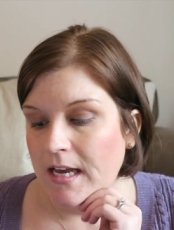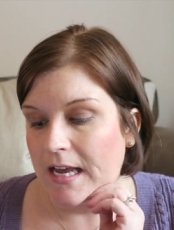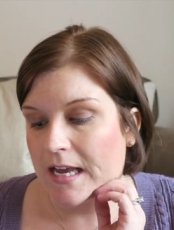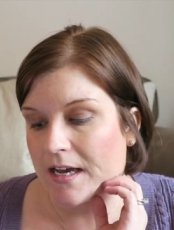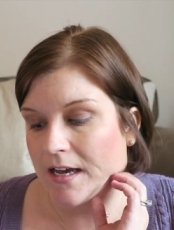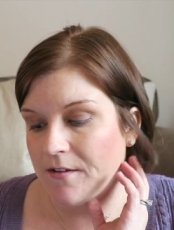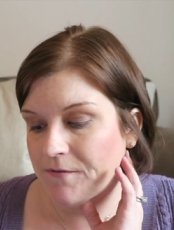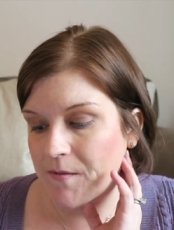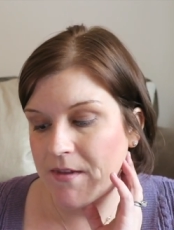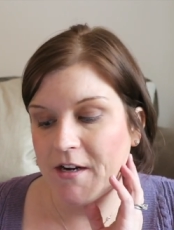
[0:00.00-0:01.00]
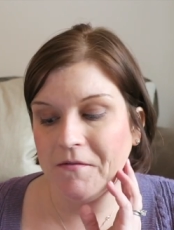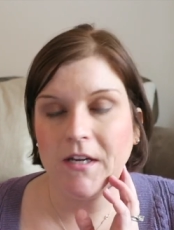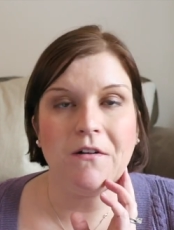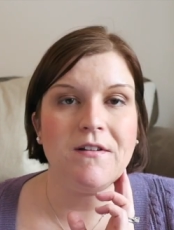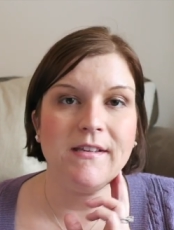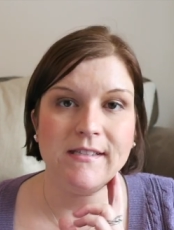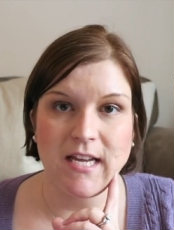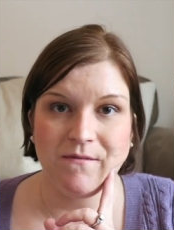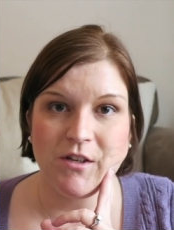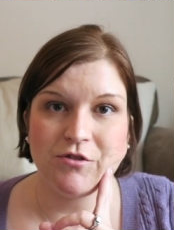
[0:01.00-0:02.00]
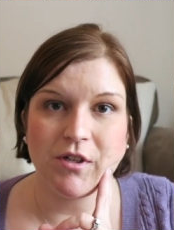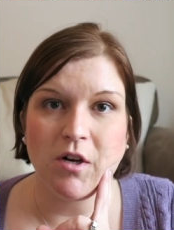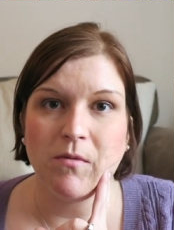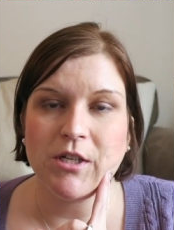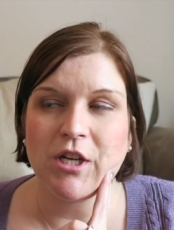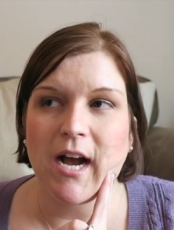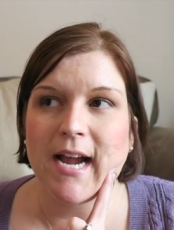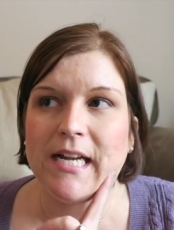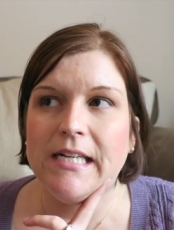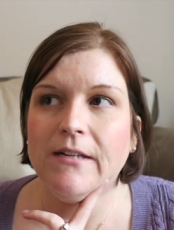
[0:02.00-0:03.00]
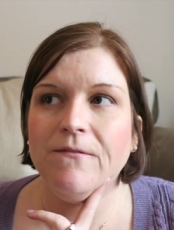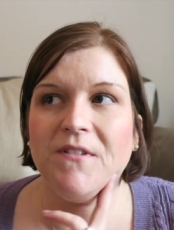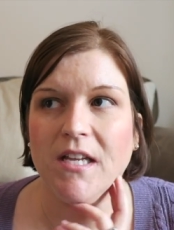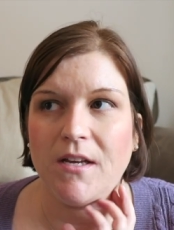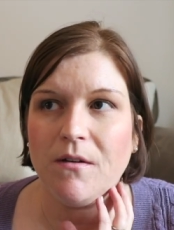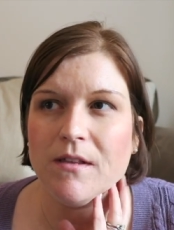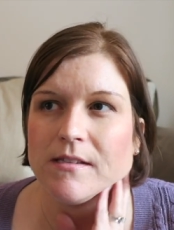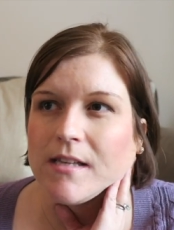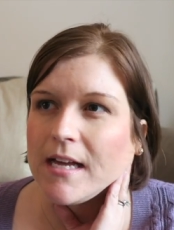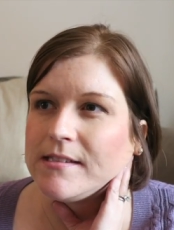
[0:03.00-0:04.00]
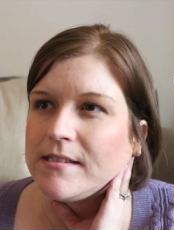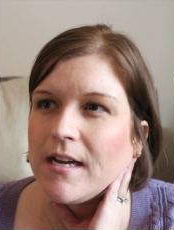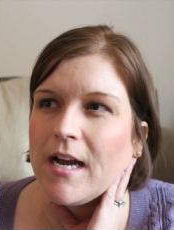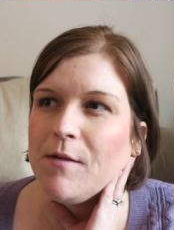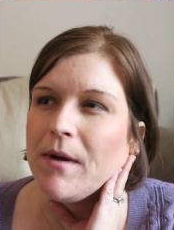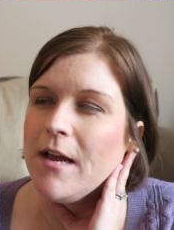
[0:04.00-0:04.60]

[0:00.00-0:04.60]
And from there we go to the safety drill, which I didn't video this last time.